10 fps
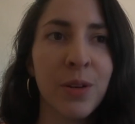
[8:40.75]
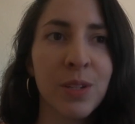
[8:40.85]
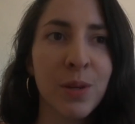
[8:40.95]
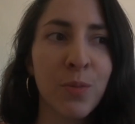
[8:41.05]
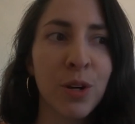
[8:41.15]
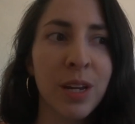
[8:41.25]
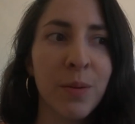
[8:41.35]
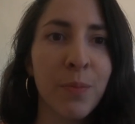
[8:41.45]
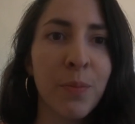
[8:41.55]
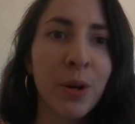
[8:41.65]

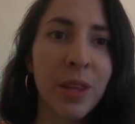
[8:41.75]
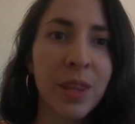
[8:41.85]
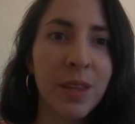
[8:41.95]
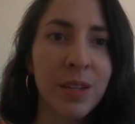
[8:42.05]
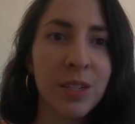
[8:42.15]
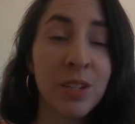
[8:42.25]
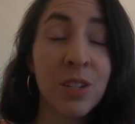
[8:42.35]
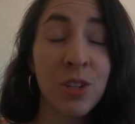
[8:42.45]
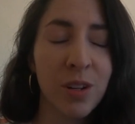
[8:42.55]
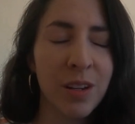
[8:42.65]
someone put,
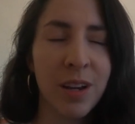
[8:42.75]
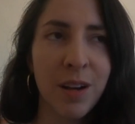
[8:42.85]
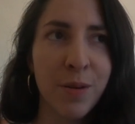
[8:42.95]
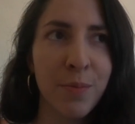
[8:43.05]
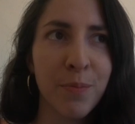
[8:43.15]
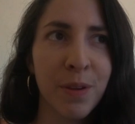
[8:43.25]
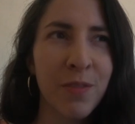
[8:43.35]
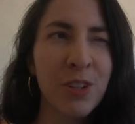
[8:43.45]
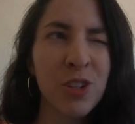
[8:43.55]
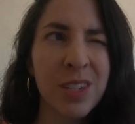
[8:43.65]

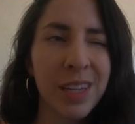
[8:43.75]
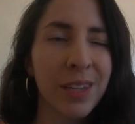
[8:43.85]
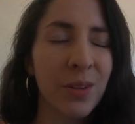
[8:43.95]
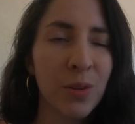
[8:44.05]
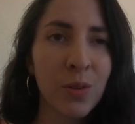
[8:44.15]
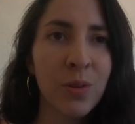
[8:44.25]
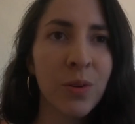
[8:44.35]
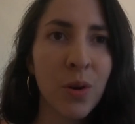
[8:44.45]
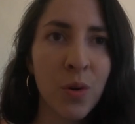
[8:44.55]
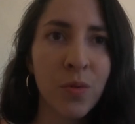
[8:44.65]
if it's just a
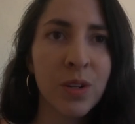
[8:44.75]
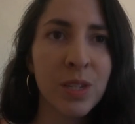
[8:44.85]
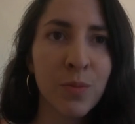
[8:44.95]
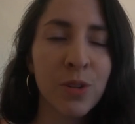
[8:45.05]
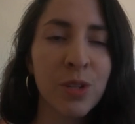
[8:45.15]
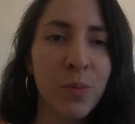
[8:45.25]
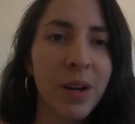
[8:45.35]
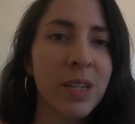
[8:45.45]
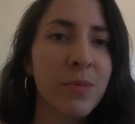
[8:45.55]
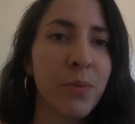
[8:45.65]
little over someone's
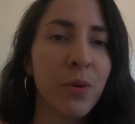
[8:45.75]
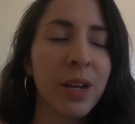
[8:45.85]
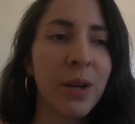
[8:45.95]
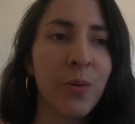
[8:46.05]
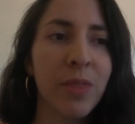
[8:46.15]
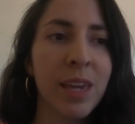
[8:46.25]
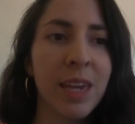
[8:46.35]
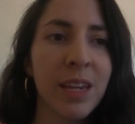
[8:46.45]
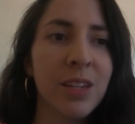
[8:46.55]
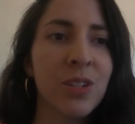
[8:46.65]
price point, what they
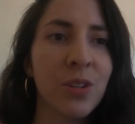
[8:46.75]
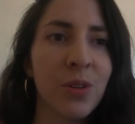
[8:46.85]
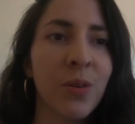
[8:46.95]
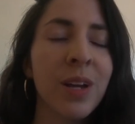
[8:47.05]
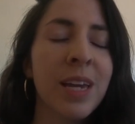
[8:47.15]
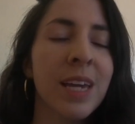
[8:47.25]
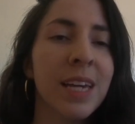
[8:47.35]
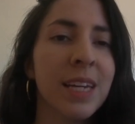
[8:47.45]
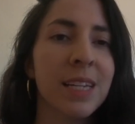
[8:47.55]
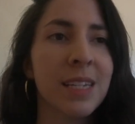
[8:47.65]
can do
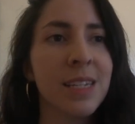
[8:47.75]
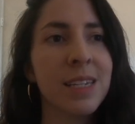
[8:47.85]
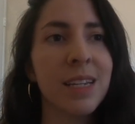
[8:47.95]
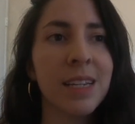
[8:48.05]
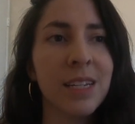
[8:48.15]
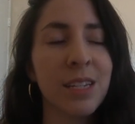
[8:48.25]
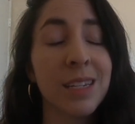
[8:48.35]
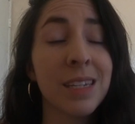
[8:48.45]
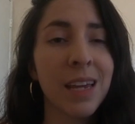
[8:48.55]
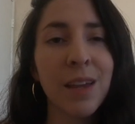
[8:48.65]
is
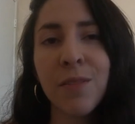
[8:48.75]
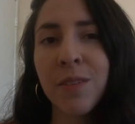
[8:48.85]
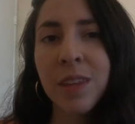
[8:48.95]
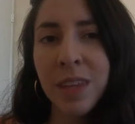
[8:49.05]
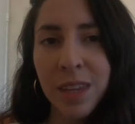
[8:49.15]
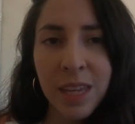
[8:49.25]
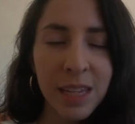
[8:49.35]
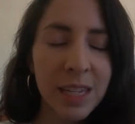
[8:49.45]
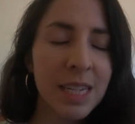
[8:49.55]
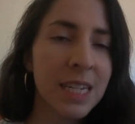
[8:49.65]
save the
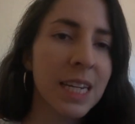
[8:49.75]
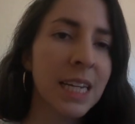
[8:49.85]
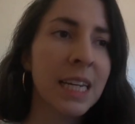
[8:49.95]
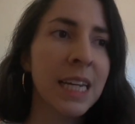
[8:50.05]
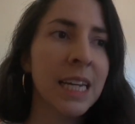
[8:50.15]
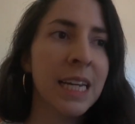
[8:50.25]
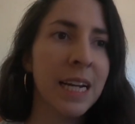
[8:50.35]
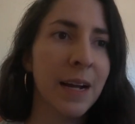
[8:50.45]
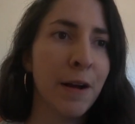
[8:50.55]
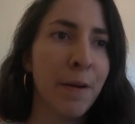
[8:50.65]
listing,
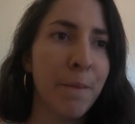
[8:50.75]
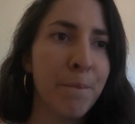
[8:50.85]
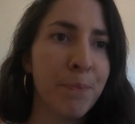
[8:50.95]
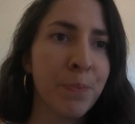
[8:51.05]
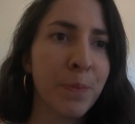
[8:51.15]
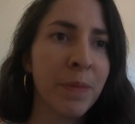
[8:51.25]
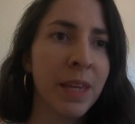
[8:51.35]
and